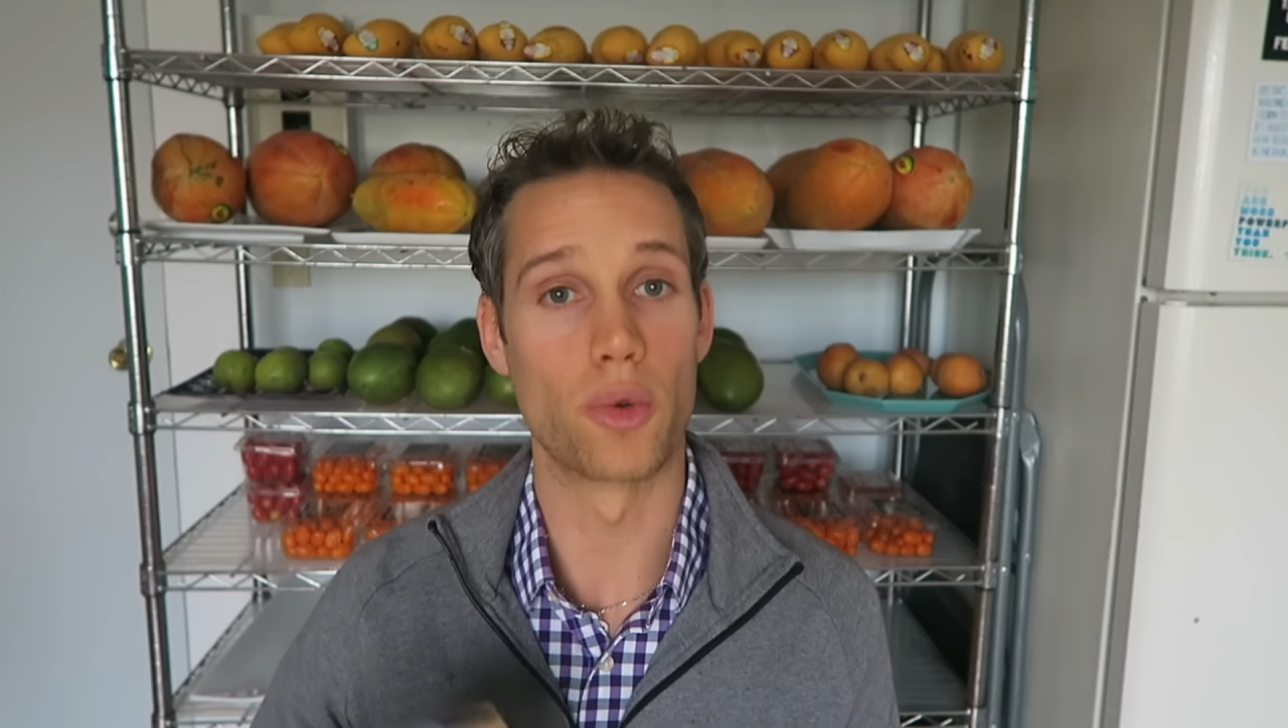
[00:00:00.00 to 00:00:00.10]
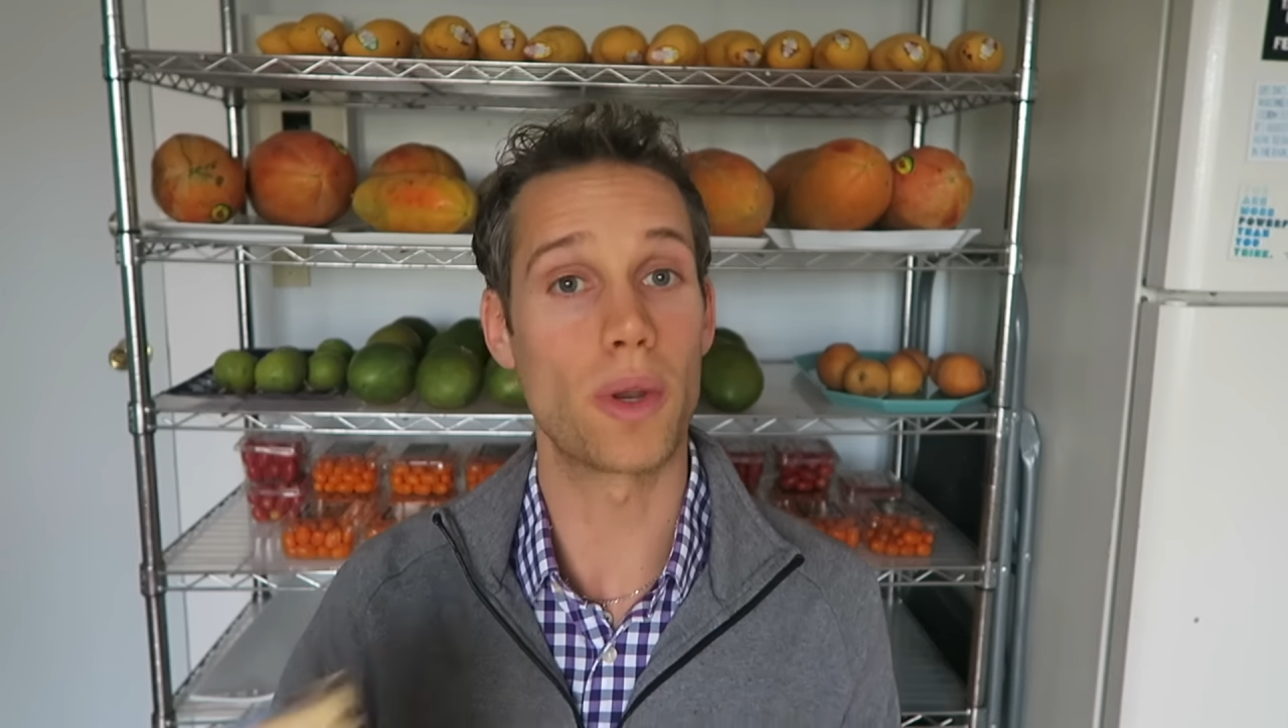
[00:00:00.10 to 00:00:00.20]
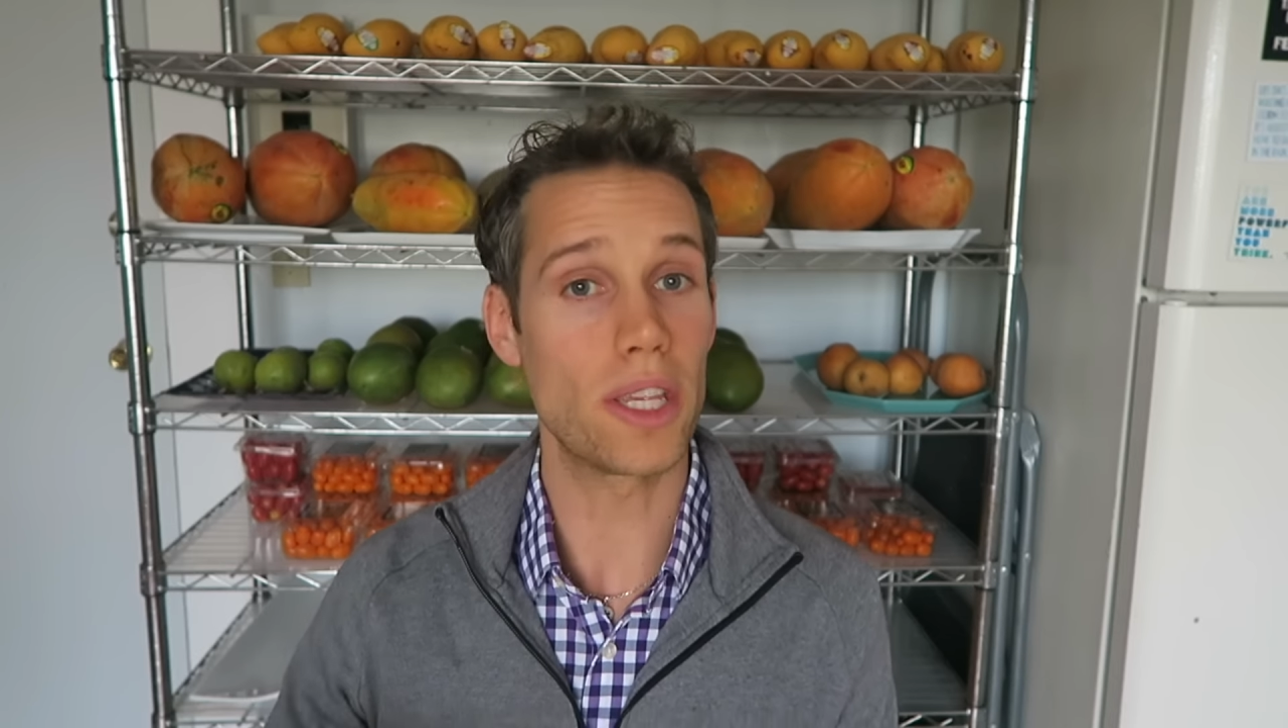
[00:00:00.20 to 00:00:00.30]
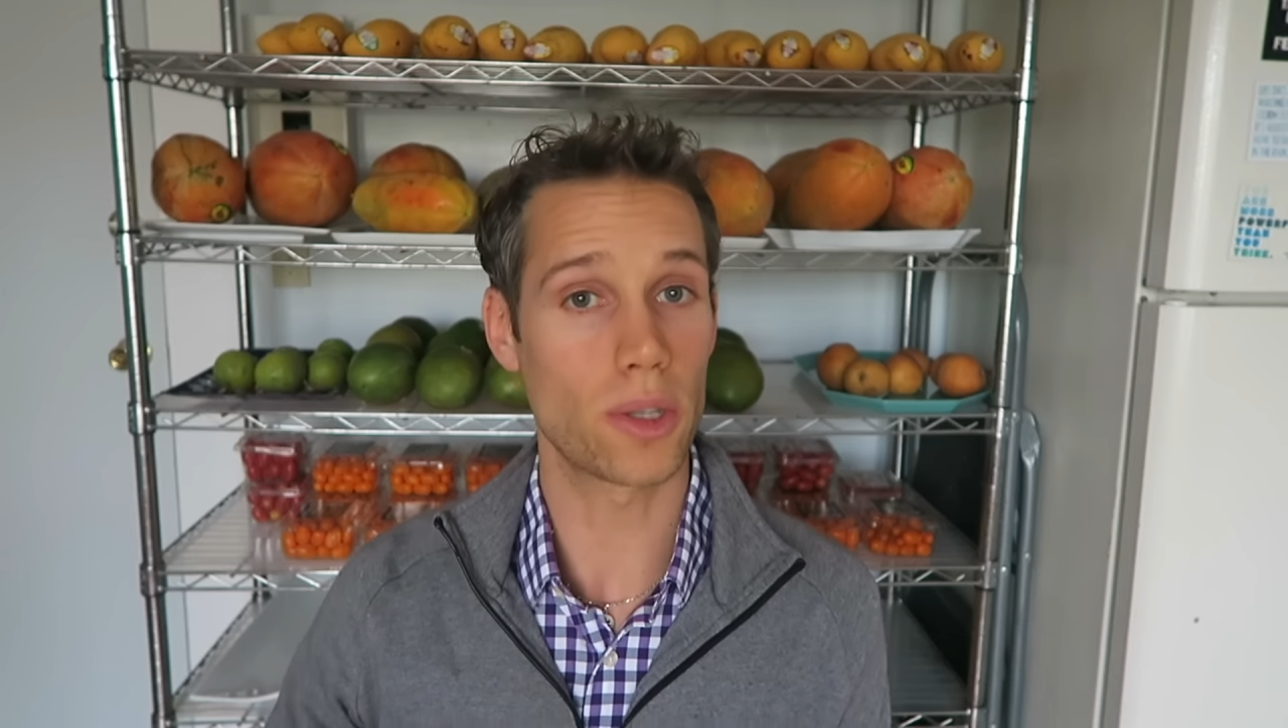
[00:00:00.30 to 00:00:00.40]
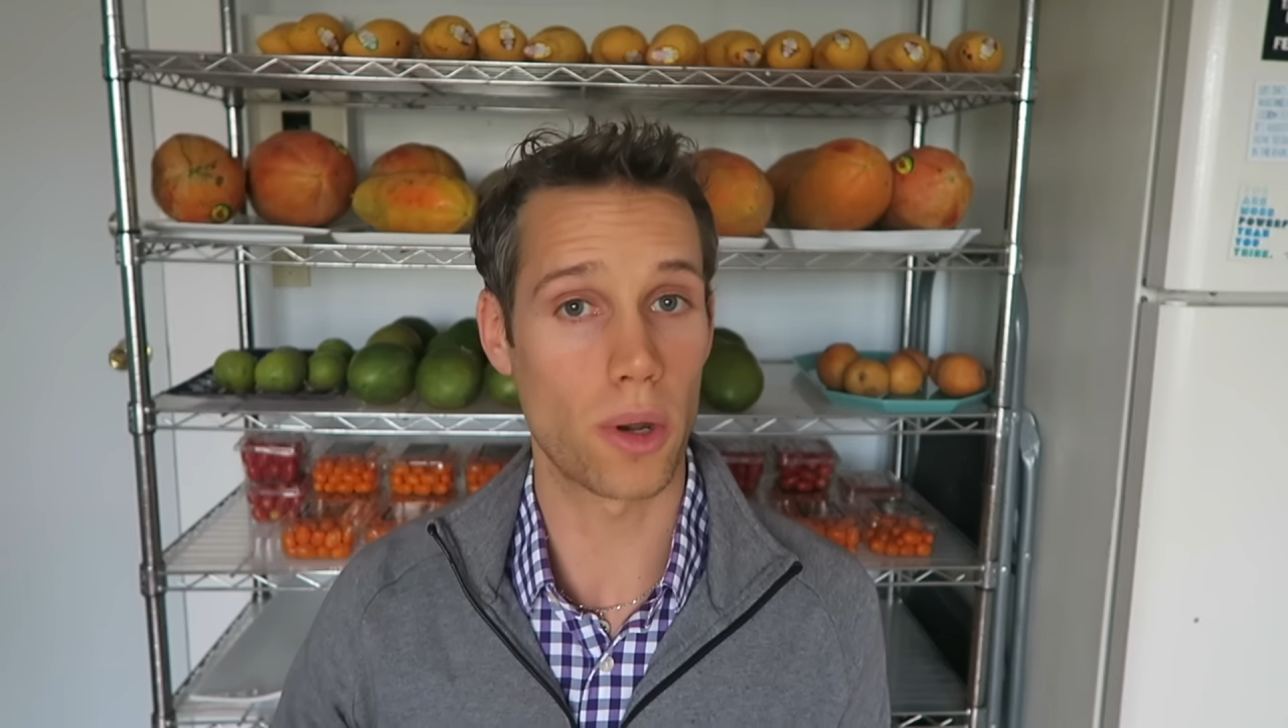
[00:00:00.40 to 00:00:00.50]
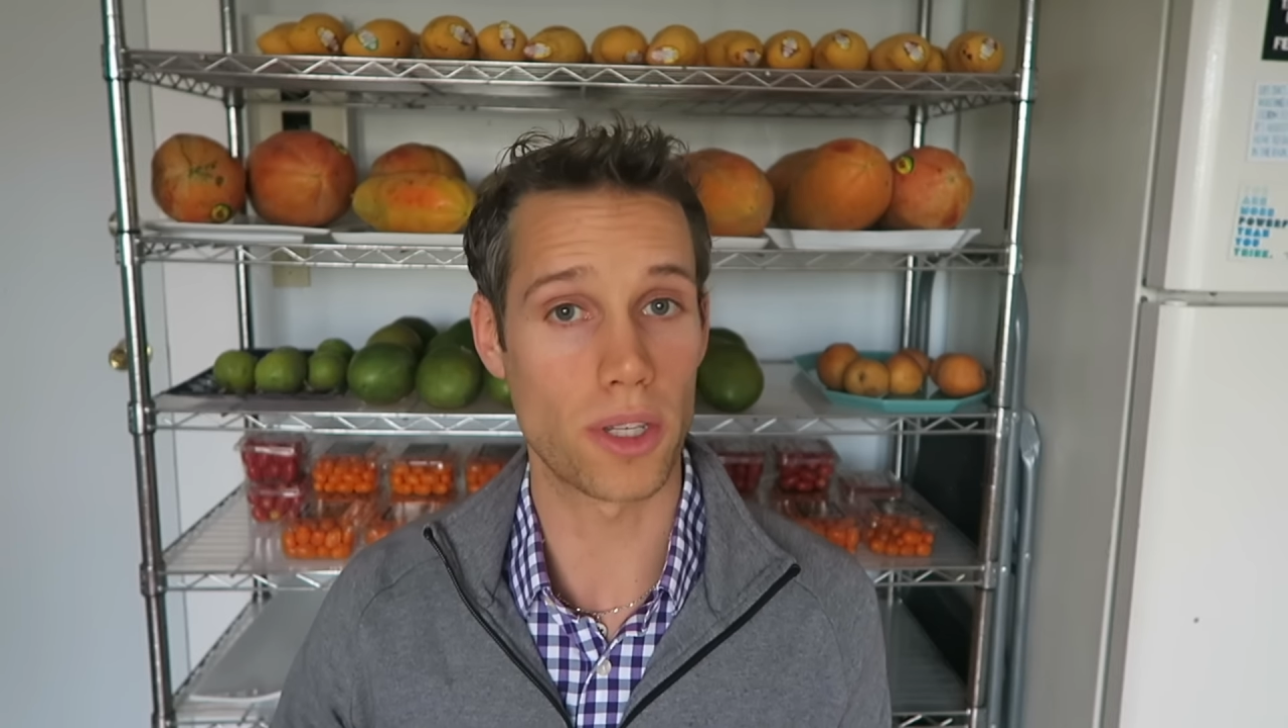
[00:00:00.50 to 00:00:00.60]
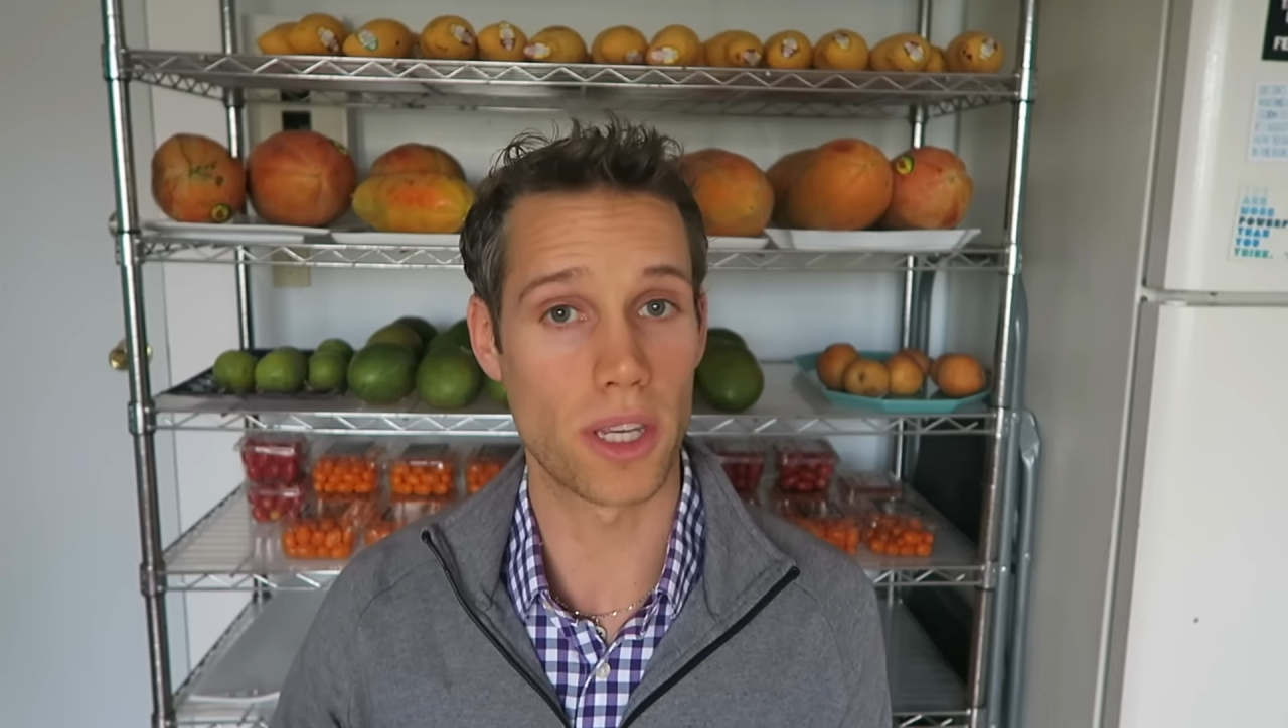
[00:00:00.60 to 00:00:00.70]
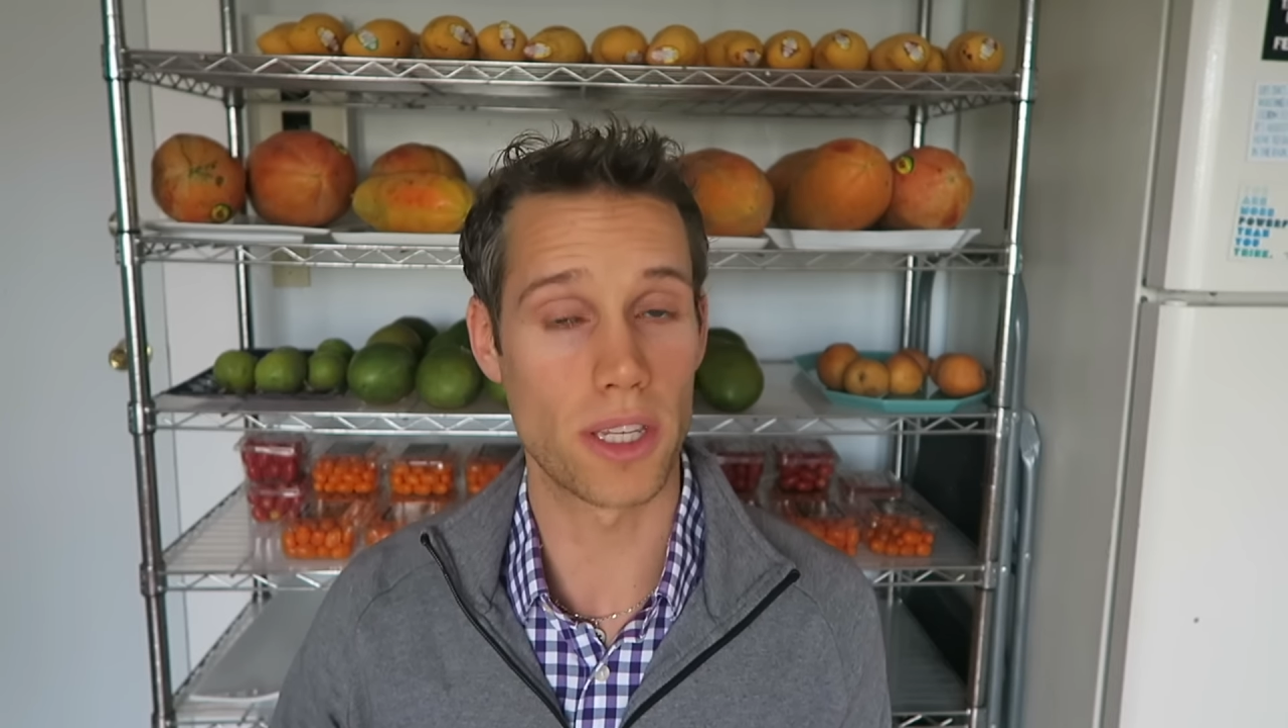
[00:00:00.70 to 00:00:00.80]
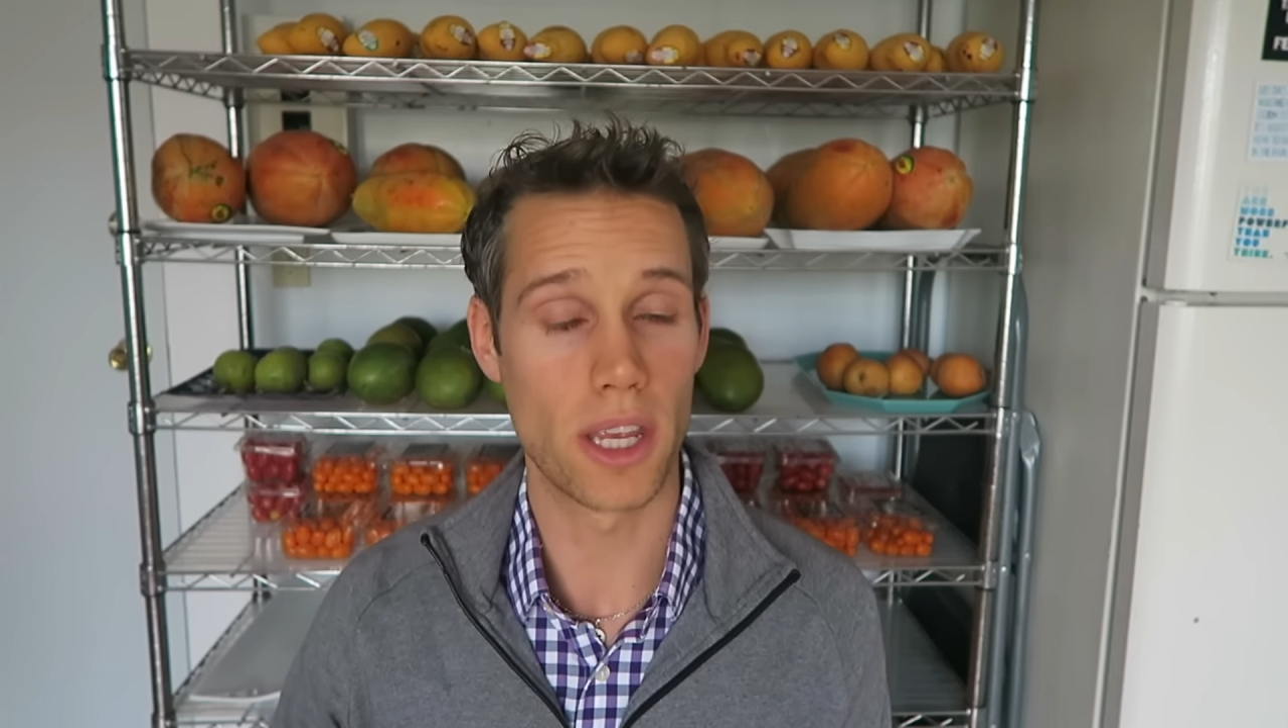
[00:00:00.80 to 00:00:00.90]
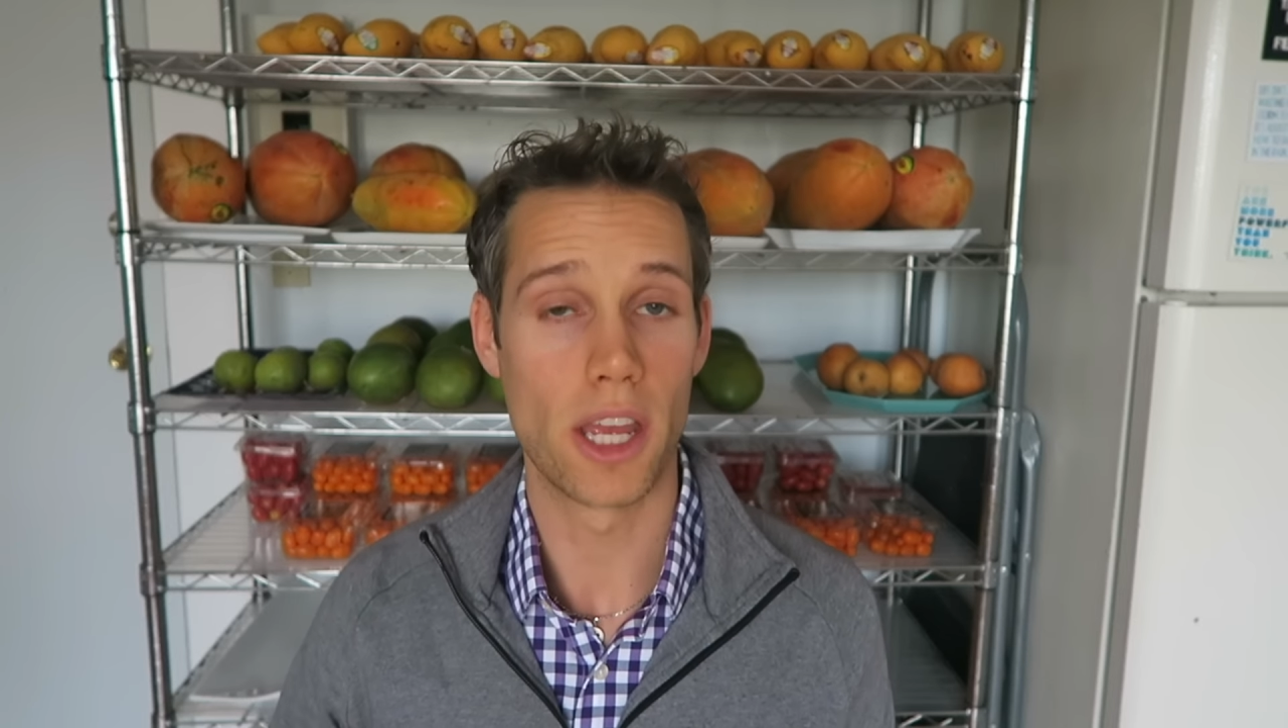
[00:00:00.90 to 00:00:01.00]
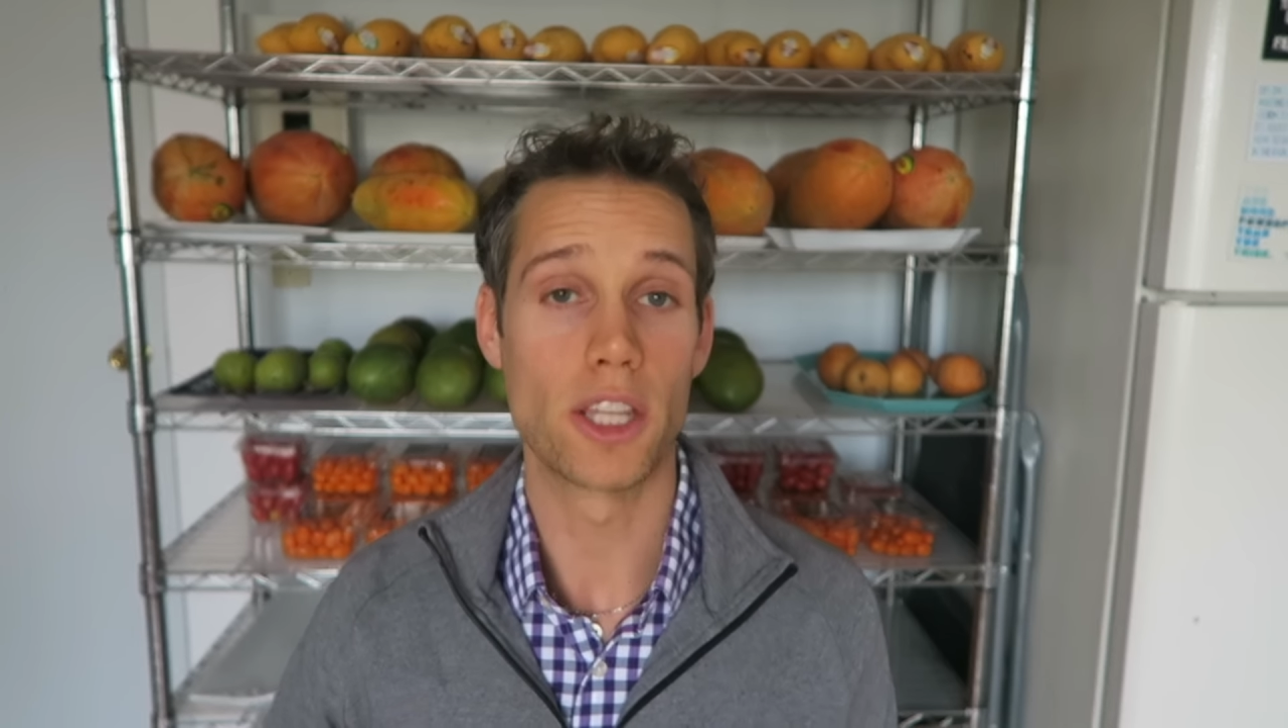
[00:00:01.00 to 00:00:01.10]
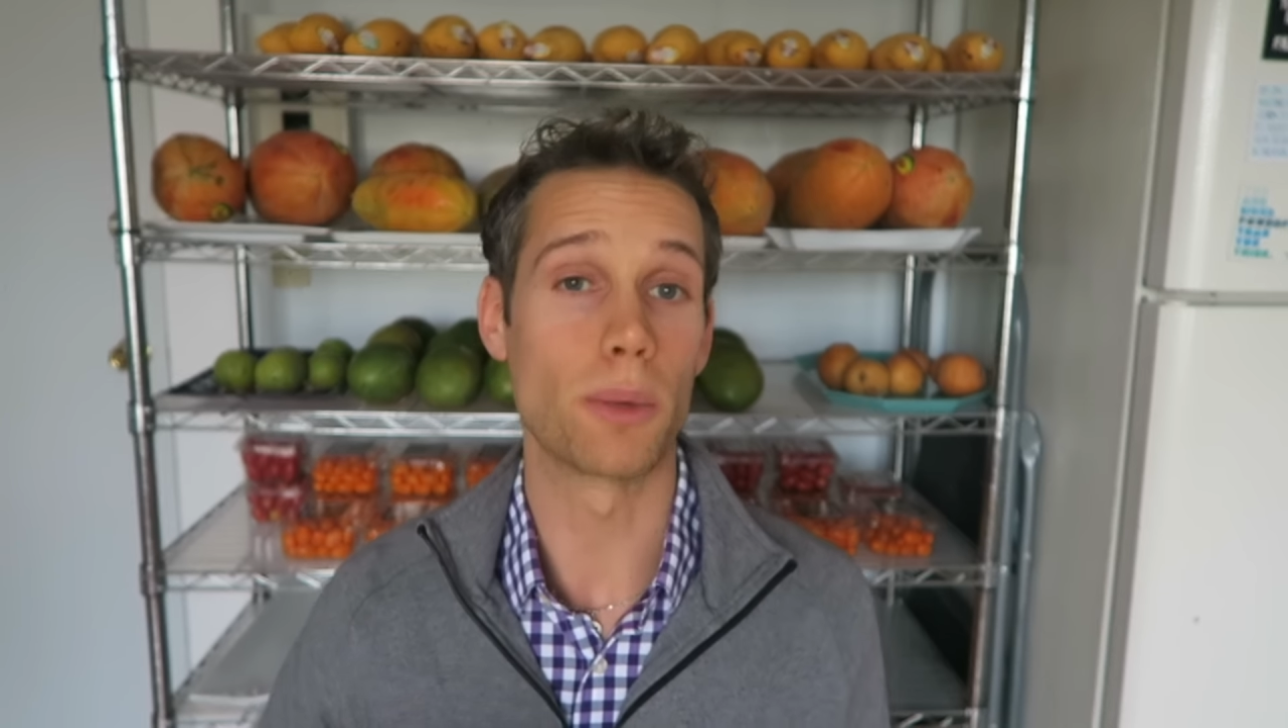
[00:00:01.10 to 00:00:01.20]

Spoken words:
resources